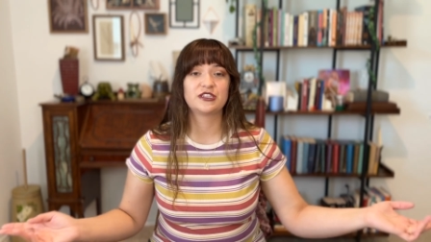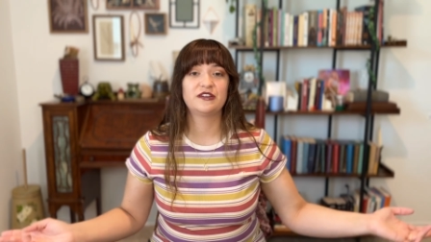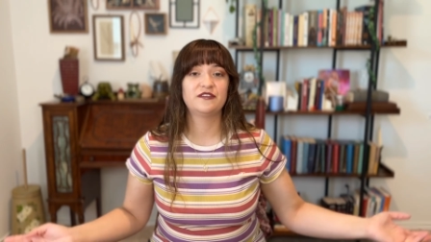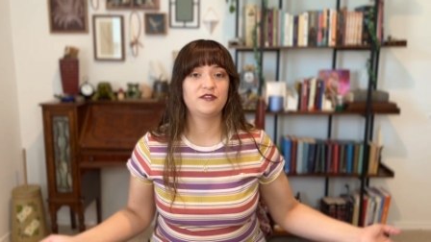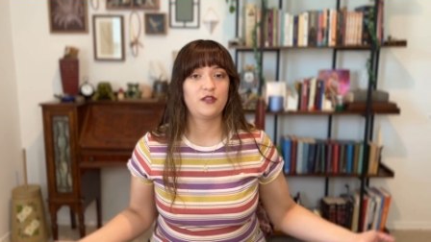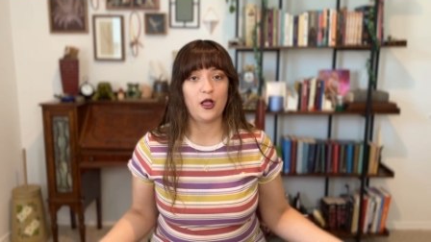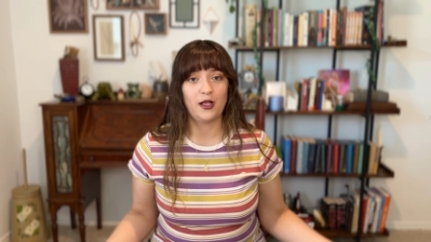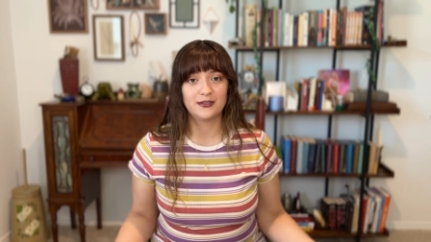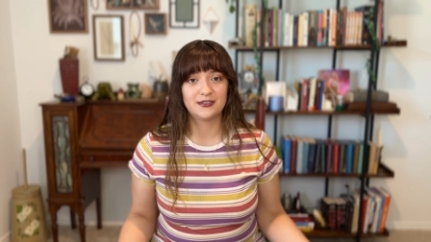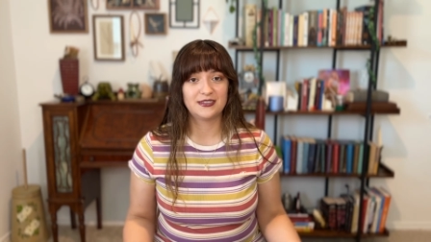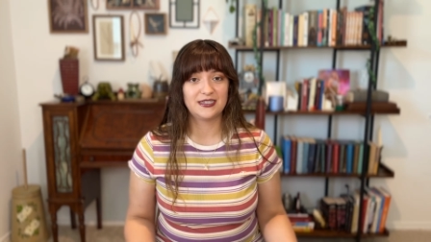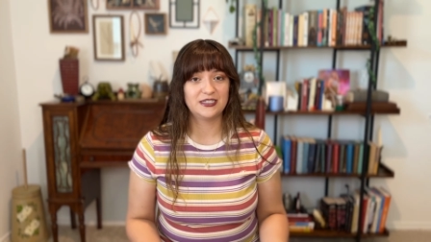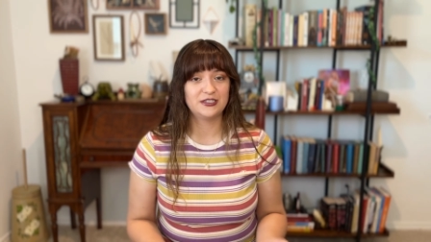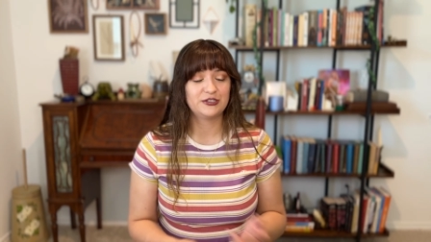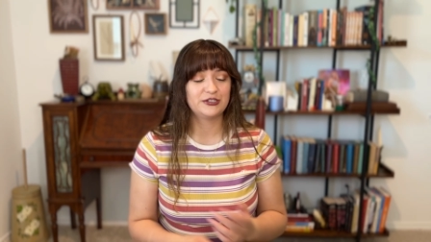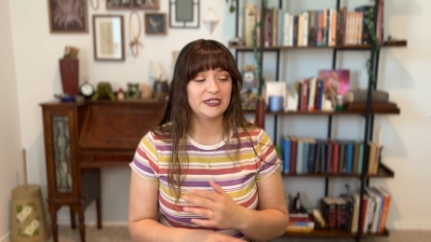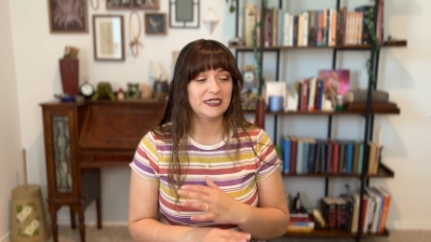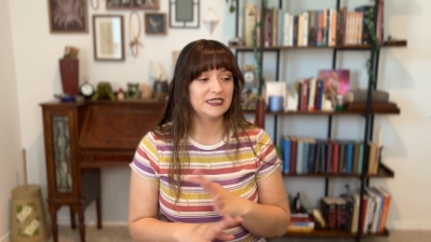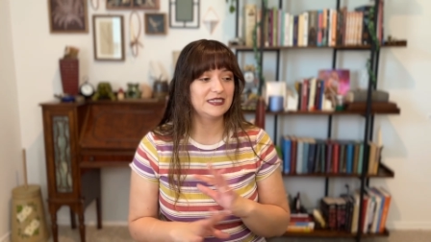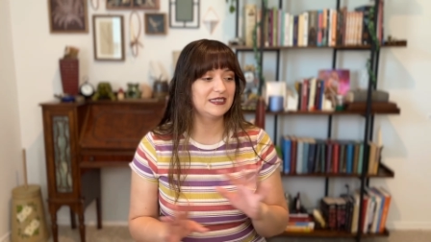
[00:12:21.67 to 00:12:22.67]
have lost
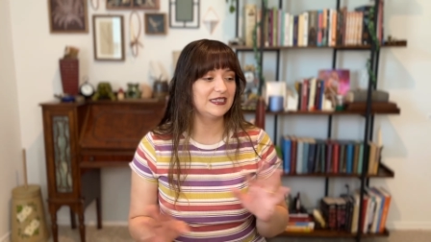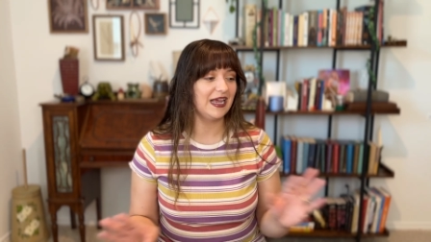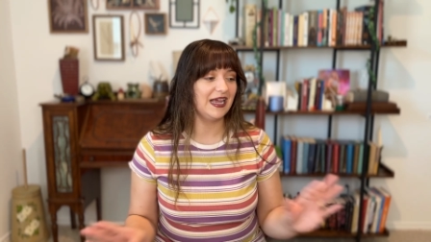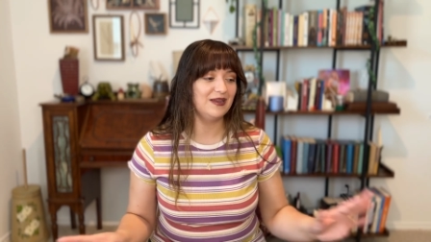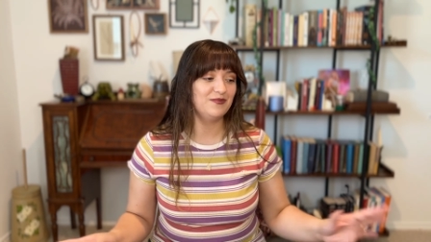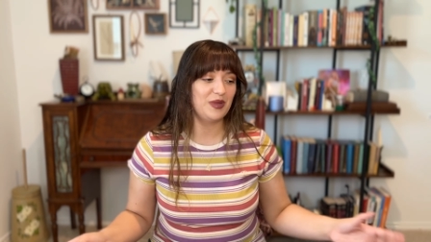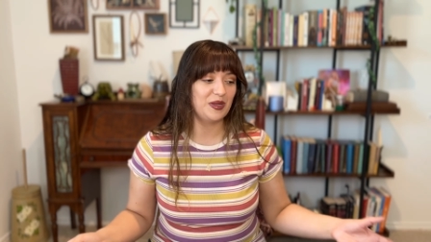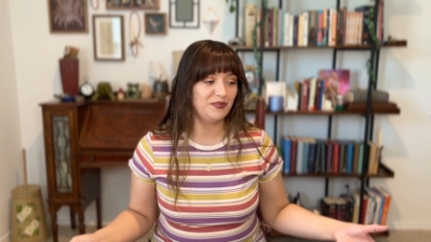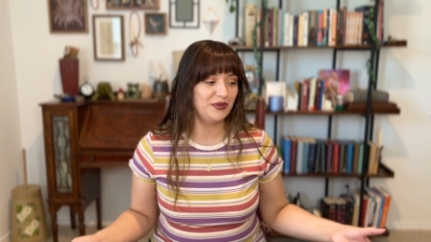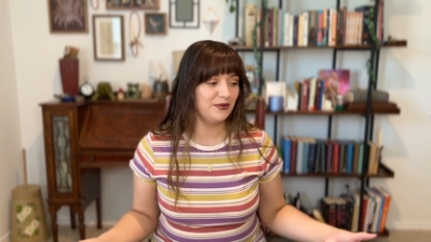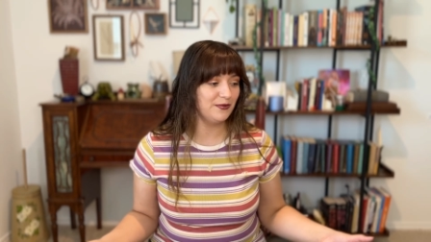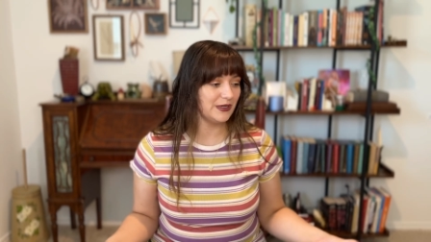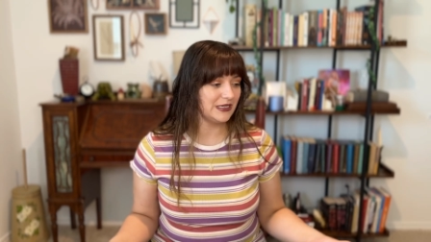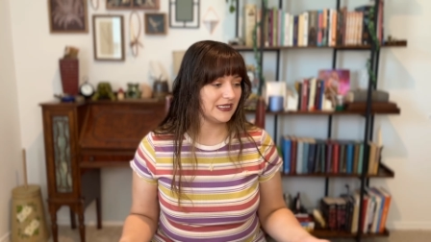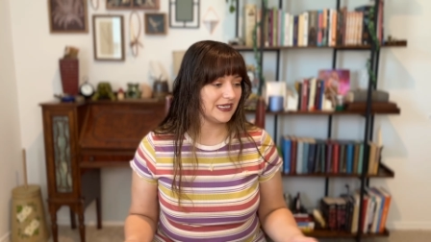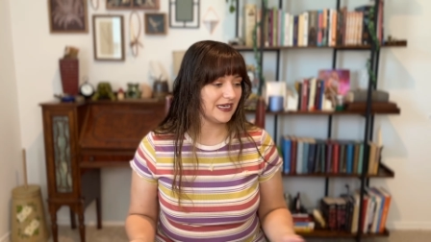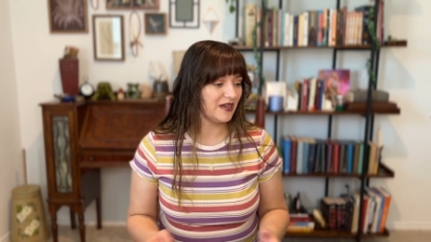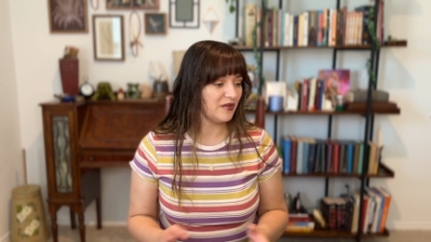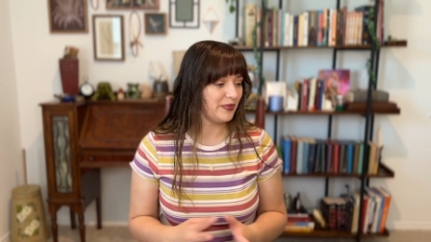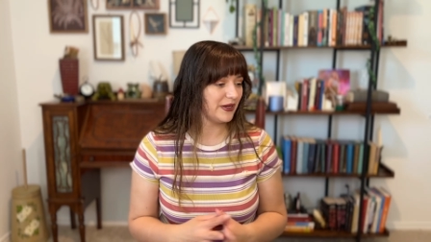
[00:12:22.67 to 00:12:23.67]
interest, and maybe one
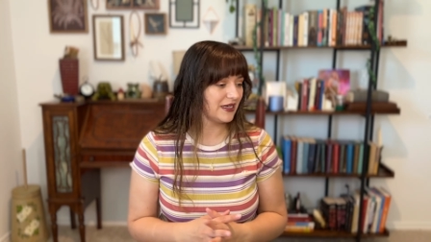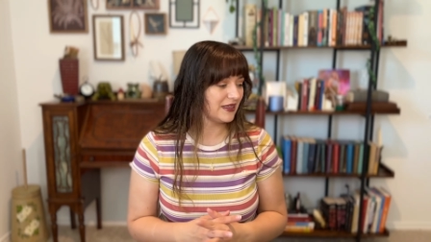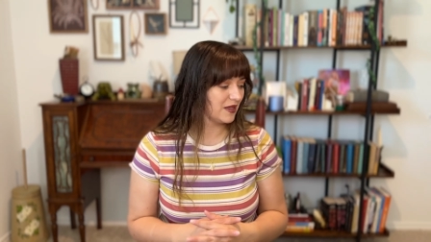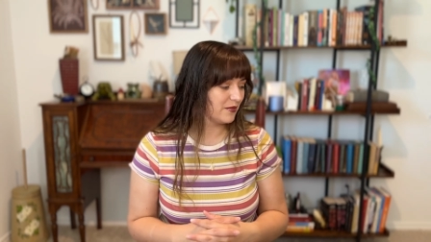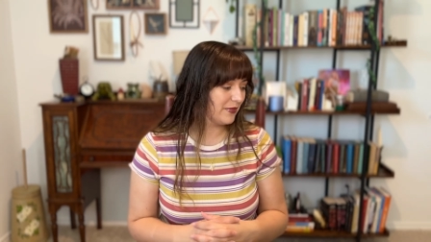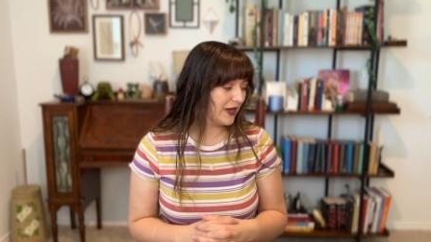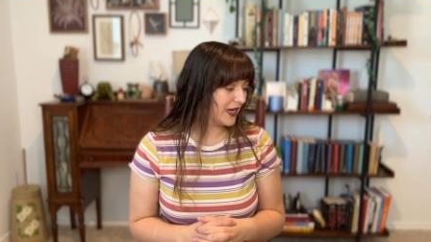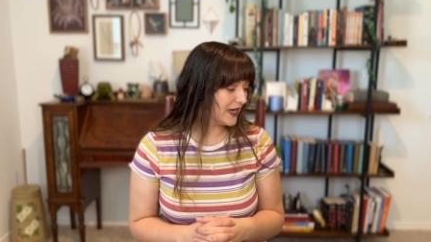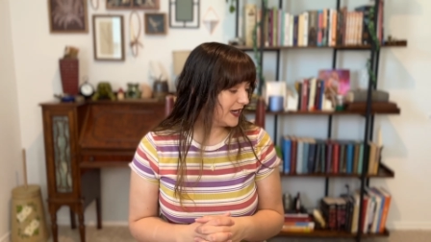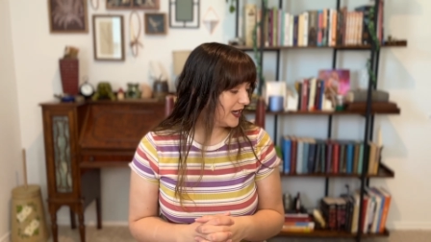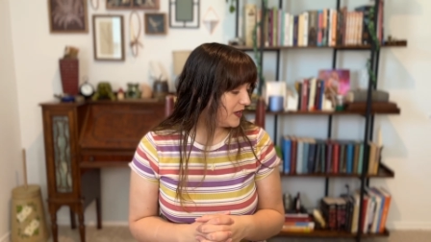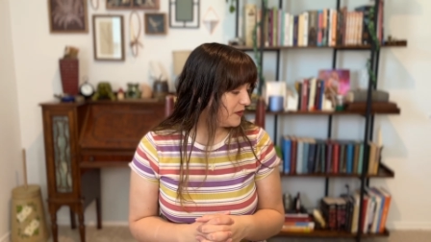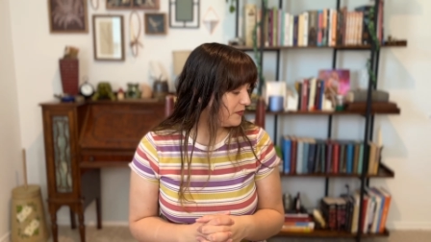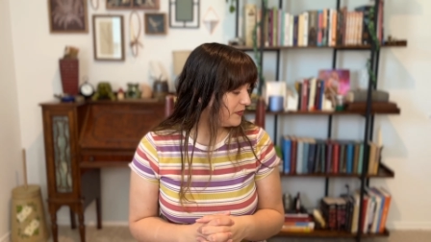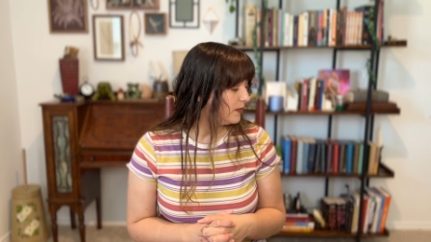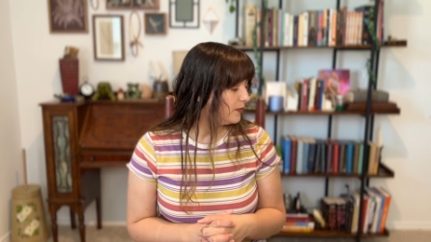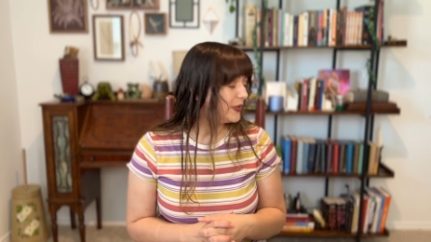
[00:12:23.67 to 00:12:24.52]
day I'll pick them back up.